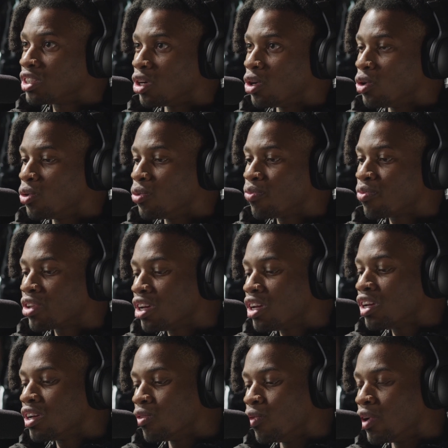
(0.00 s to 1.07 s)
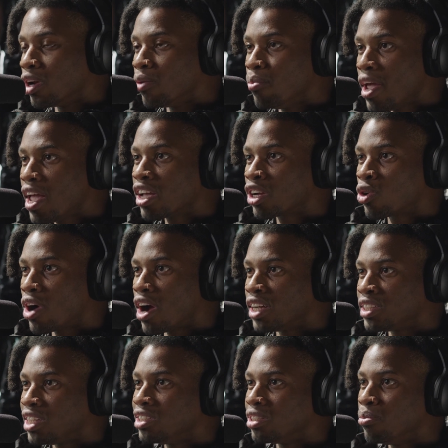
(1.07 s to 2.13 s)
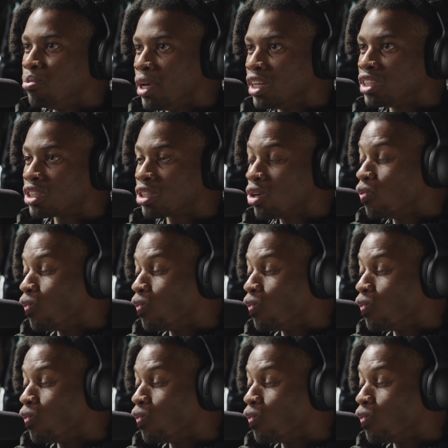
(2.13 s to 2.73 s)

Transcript: So when a man cries, he's a bitch.